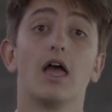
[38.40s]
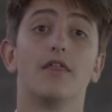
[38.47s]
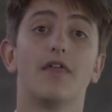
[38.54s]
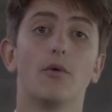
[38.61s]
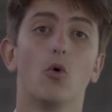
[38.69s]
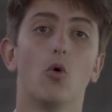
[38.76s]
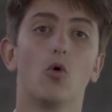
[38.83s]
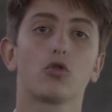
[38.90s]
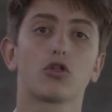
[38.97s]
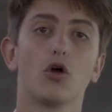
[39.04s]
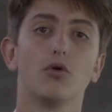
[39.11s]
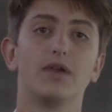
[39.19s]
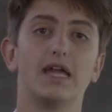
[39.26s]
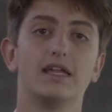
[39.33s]
They will
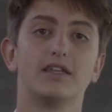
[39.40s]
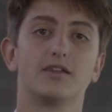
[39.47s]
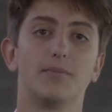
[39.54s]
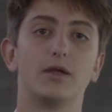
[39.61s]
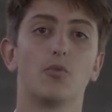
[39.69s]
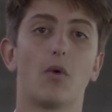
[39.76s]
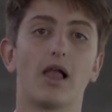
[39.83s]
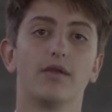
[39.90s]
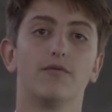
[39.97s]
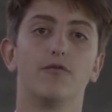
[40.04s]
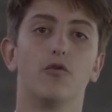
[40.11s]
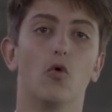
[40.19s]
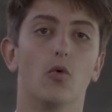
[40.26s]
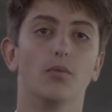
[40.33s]
also need to be well
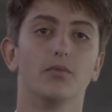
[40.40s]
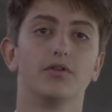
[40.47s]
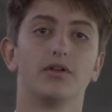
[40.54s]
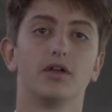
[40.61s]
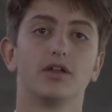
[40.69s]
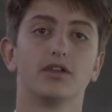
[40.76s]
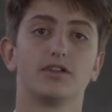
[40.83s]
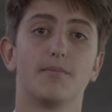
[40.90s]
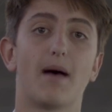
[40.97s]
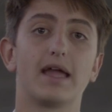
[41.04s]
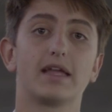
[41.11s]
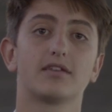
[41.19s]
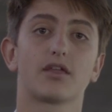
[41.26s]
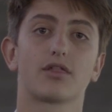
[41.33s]
informed to
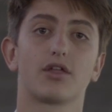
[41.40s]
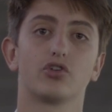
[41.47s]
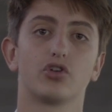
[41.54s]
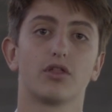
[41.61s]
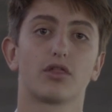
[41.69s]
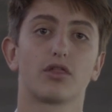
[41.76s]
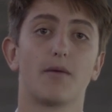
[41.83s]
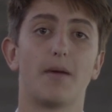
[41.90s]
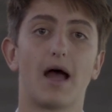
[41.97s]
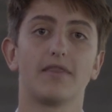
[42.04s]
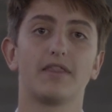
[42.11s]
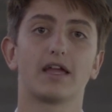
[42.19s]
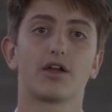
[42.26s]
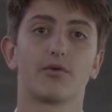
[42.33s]
make decisions
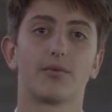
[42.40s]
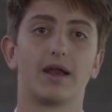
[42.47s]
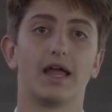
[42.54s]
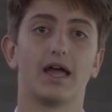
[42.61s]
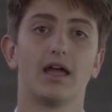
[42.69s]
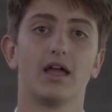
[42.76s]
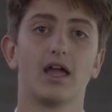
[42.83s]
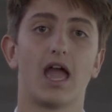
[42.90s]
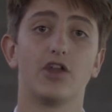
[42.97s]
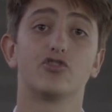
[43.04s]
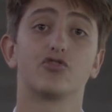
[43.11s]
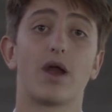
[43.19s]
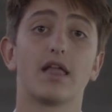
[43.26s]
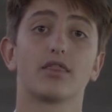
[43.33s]
about their career
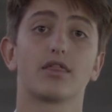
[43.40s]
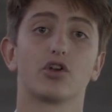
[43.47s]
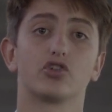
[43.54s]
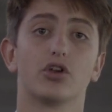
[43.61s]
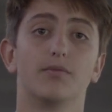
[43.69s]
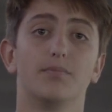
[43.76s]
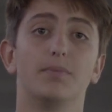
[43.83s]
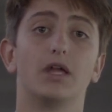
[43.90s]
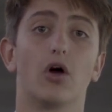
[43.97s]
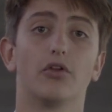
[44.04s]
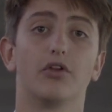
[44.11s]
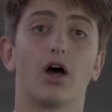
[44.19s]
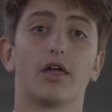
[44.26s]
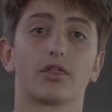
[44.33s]
and transition
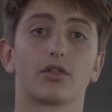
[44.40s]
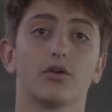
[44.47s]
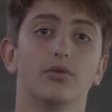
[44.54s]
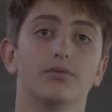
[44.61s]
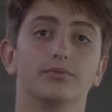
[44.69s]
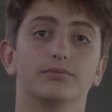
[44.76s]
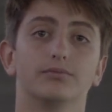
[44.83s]
beyond high school.